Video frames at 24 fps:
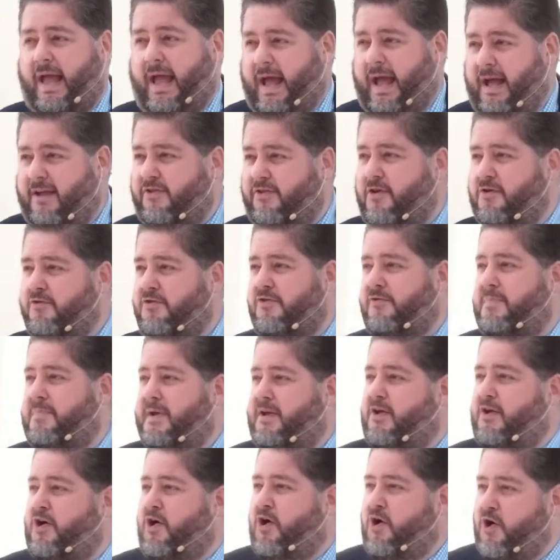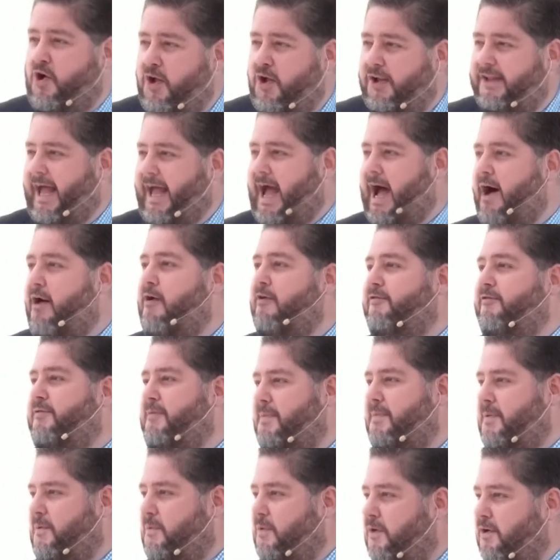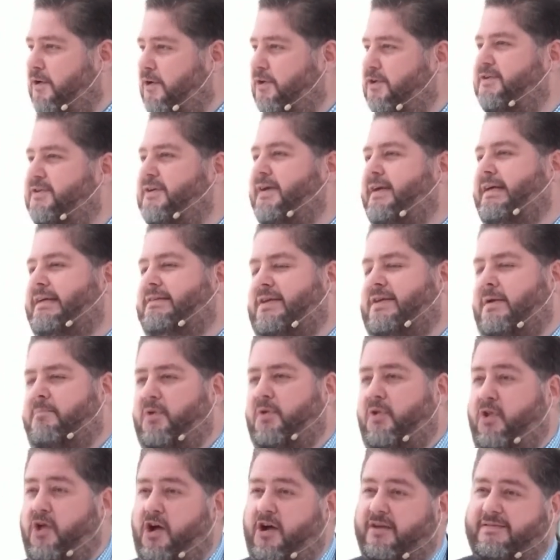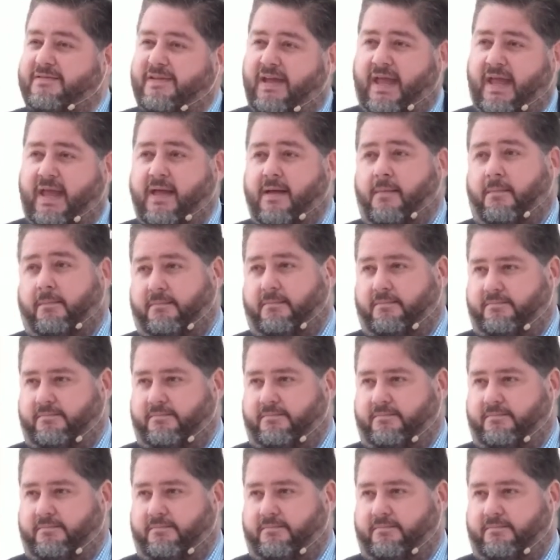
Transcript: As those who've been called out from the world to belong to him,